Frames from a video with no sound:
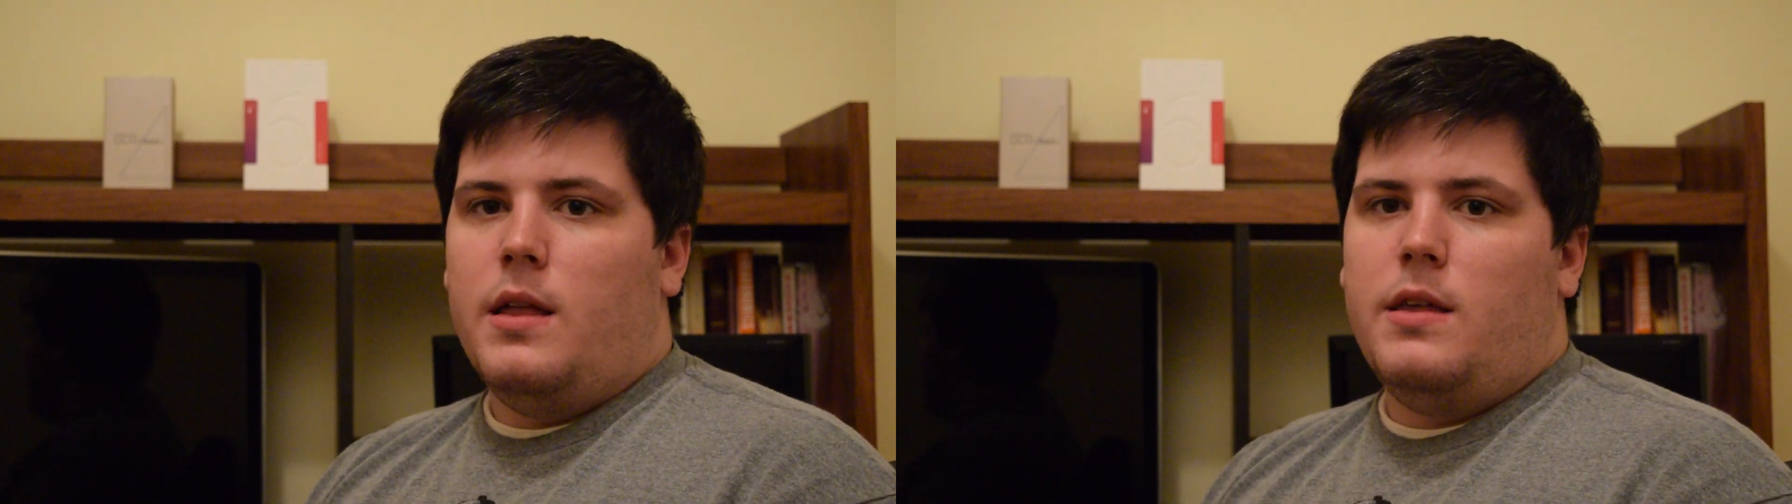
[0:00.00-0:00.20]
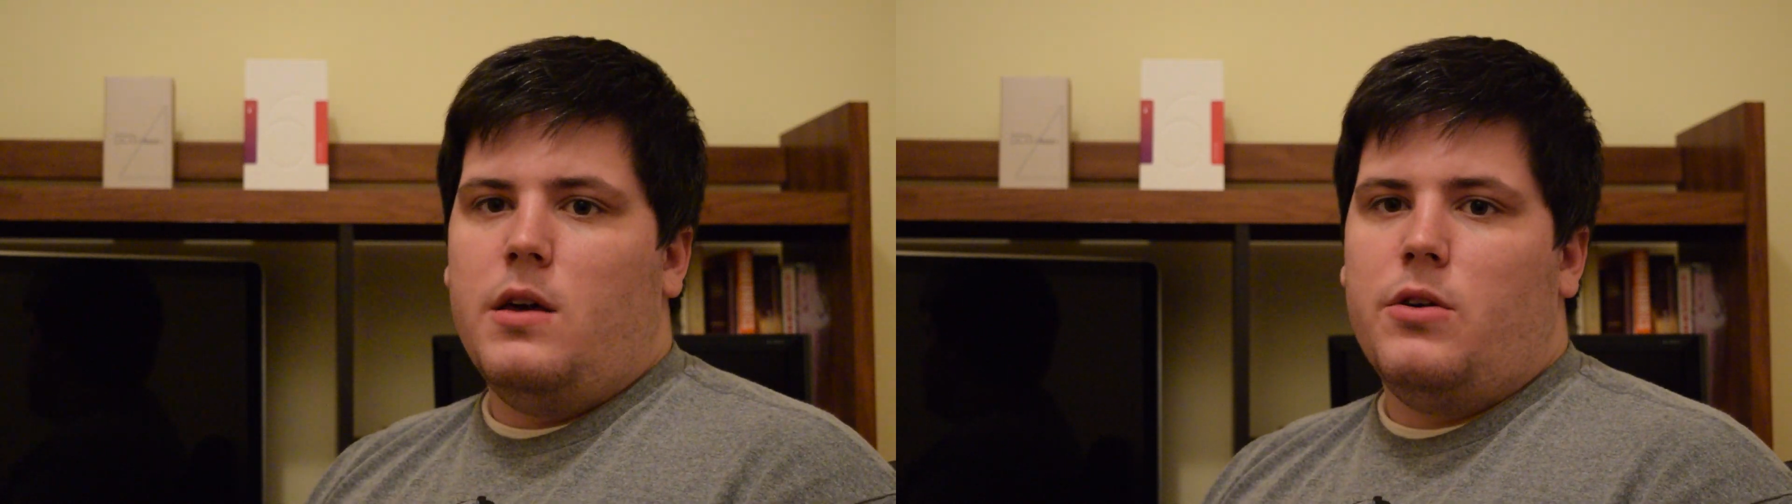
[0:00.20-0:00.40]

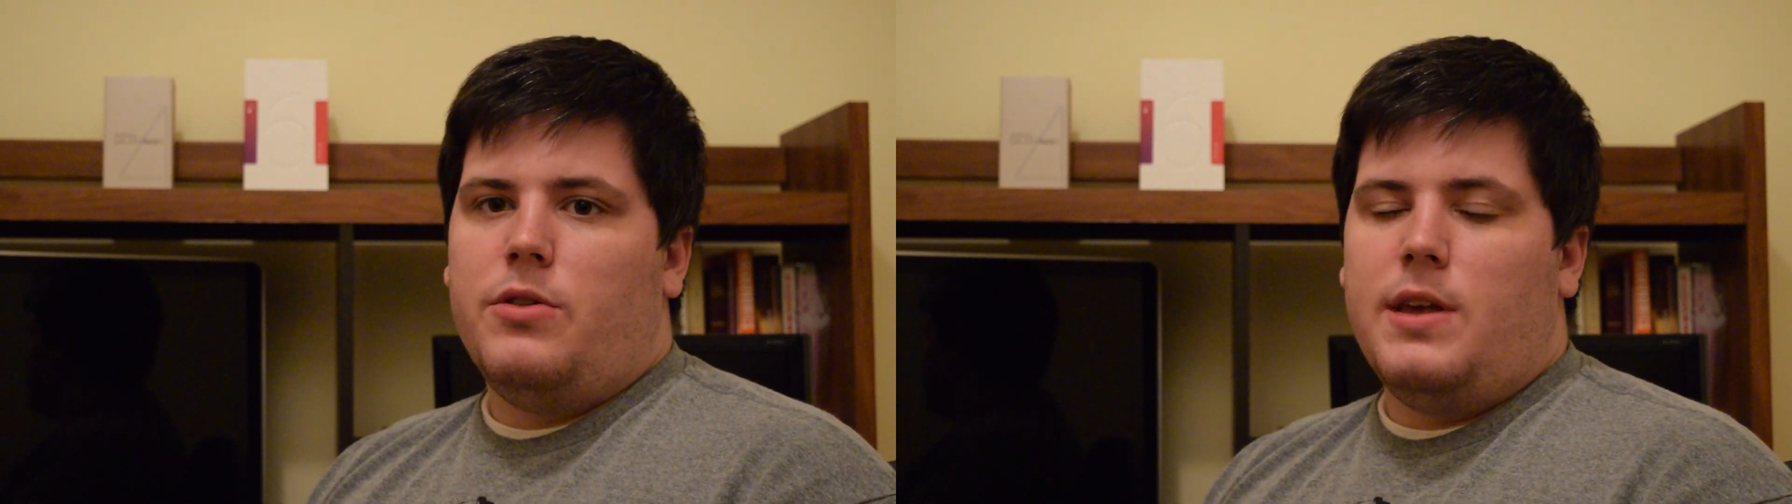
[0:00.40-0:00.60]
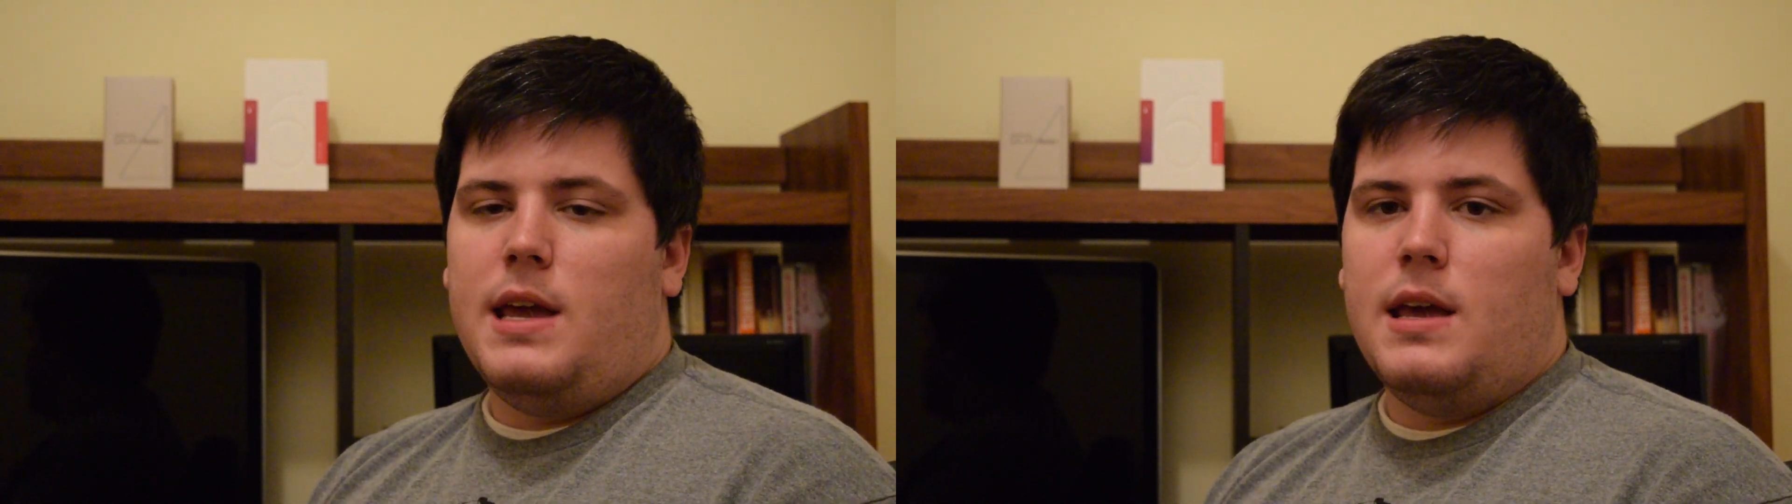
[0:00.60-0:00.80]
The other
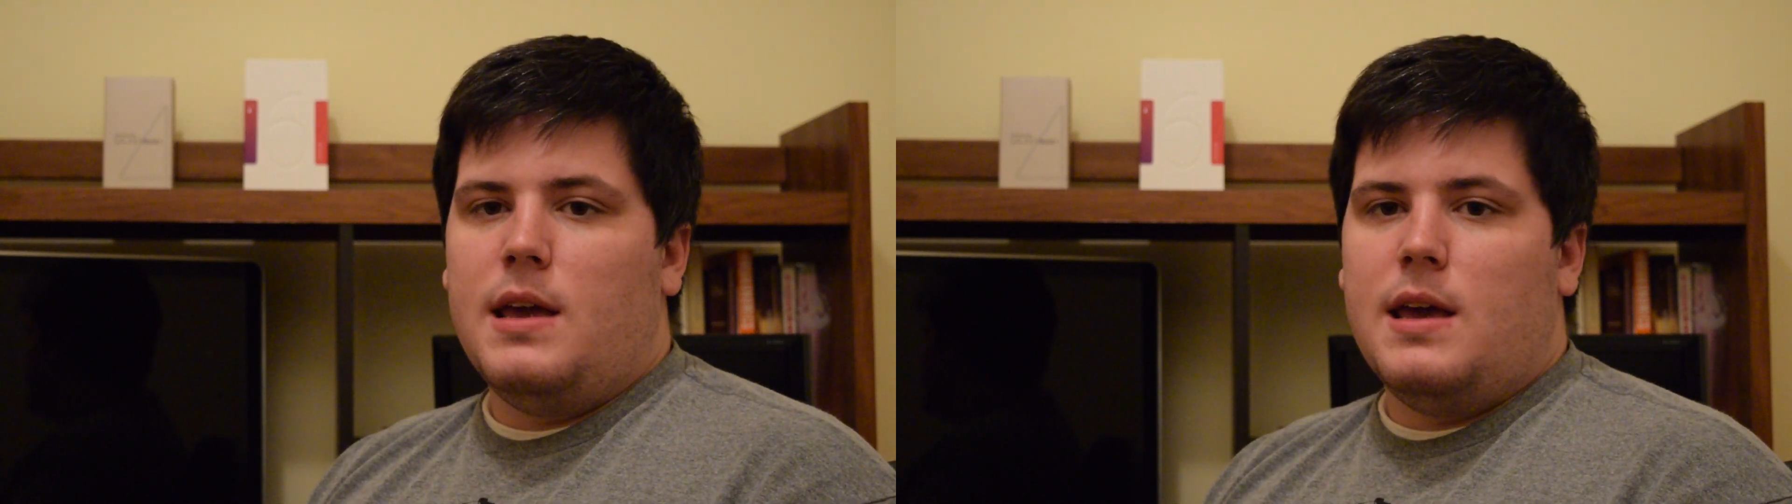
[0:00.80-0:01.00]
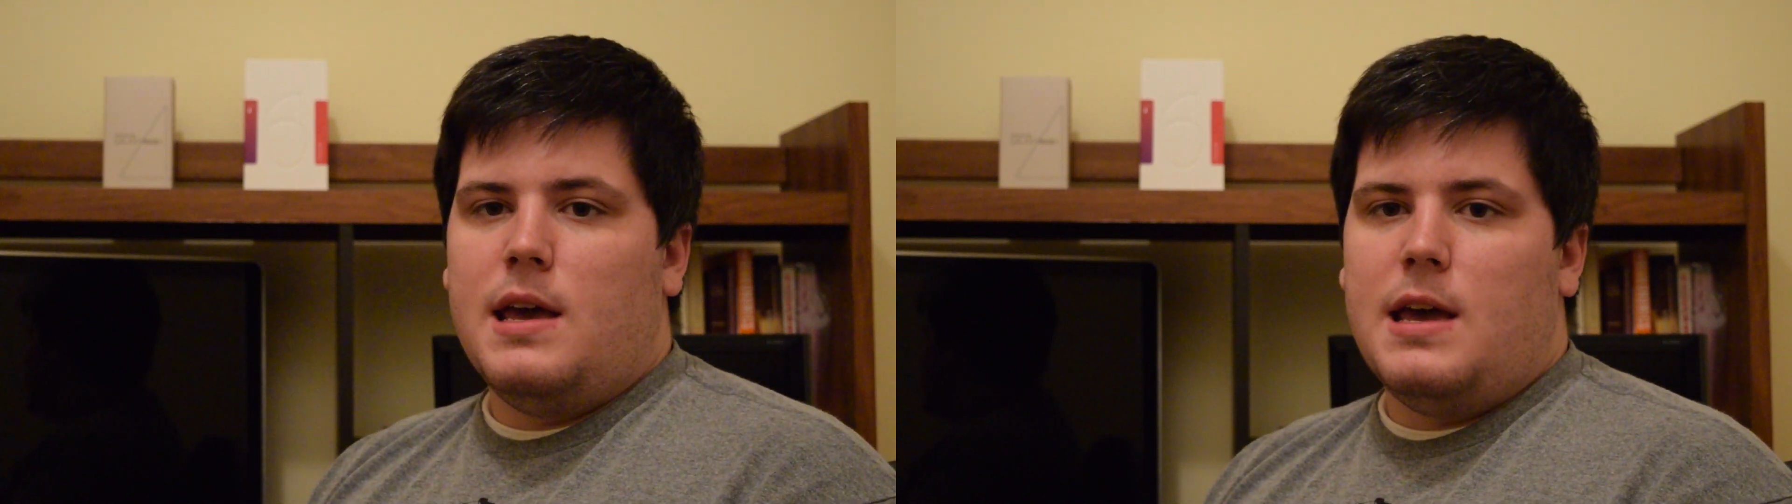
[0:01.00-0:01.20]

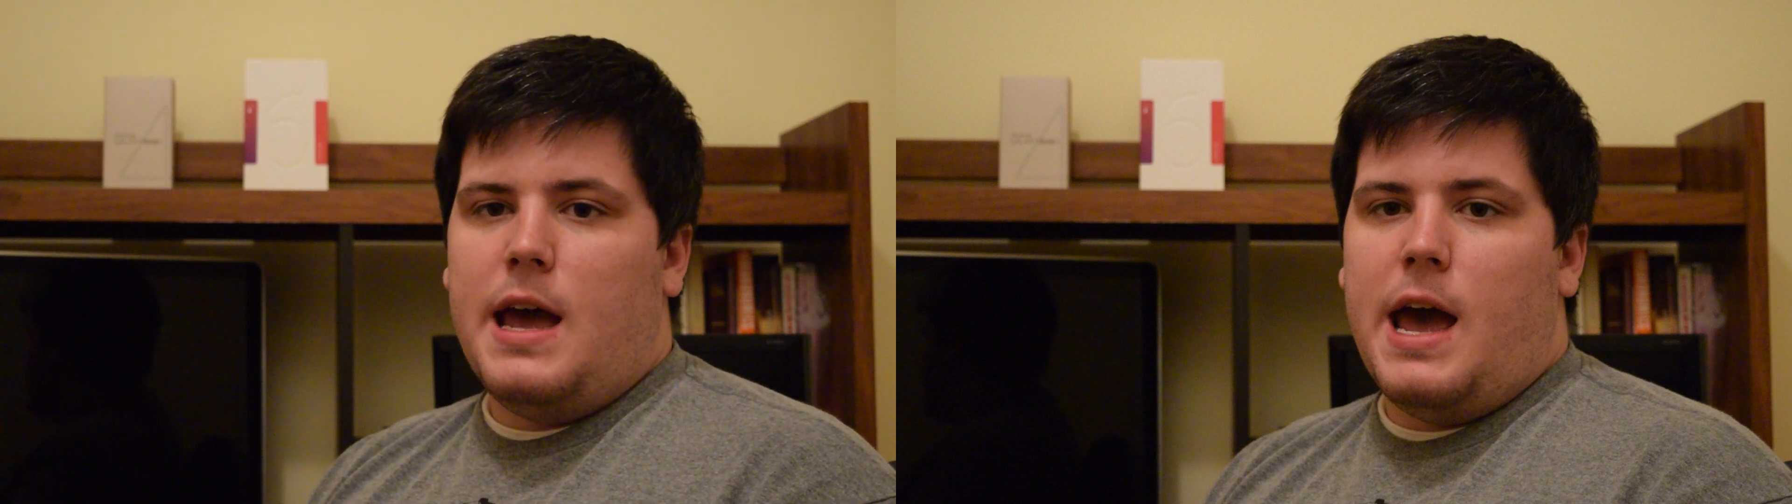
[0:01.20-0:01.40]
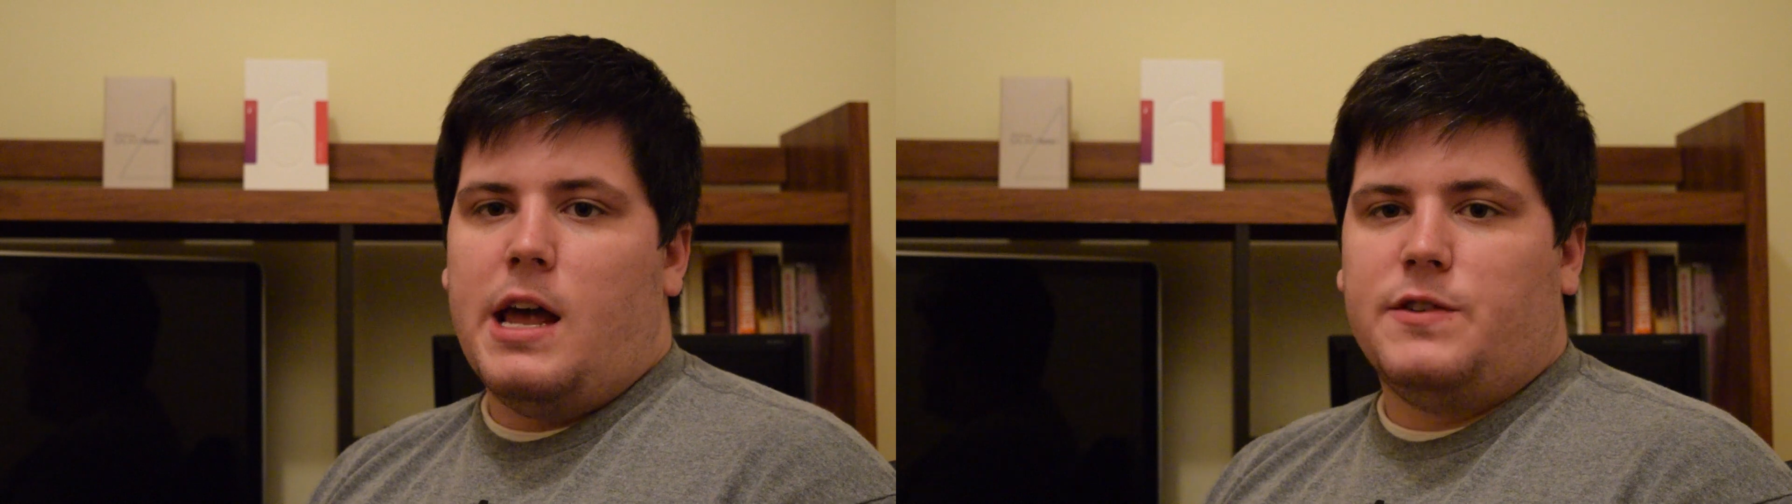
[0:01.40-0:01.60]
thing,
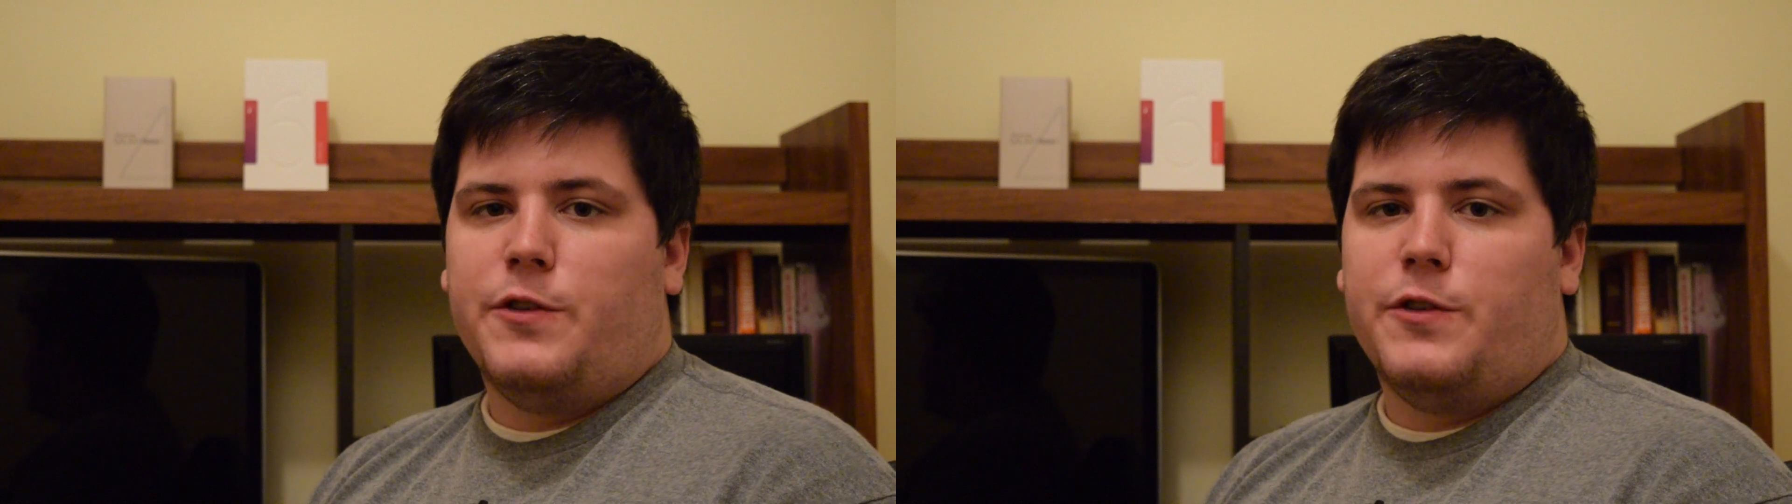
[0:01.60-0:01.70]
as